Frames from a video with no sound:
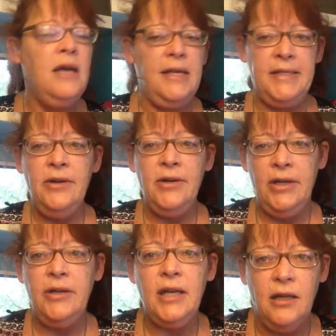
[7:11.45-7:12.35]
a
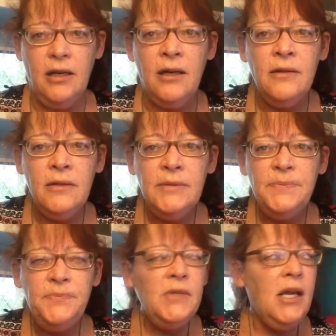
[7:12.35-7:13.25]
serial killer,
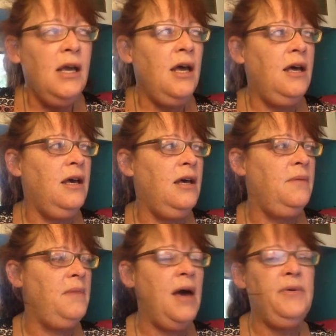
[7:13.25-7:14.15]

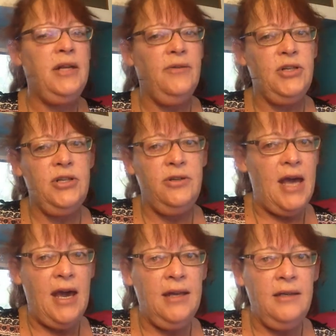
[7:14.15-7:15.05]
I would never do
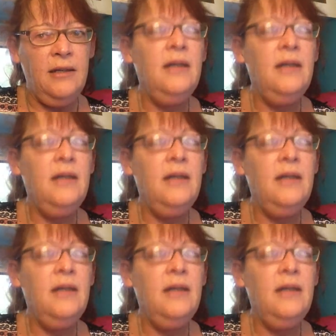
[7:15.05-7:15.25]
that.